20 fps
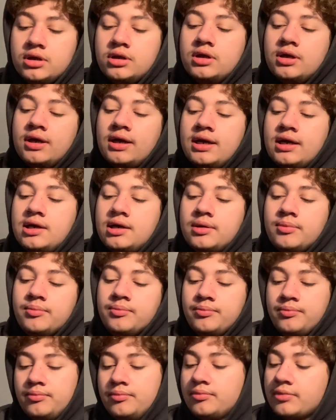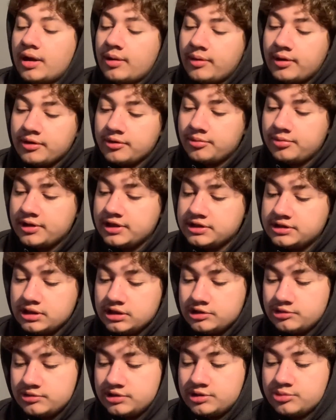I might replace
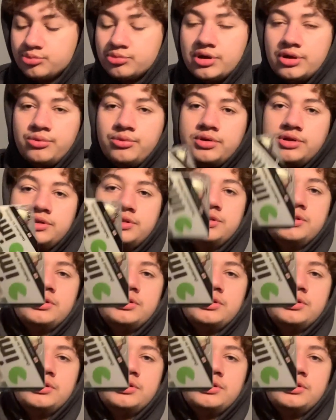those with some red ones.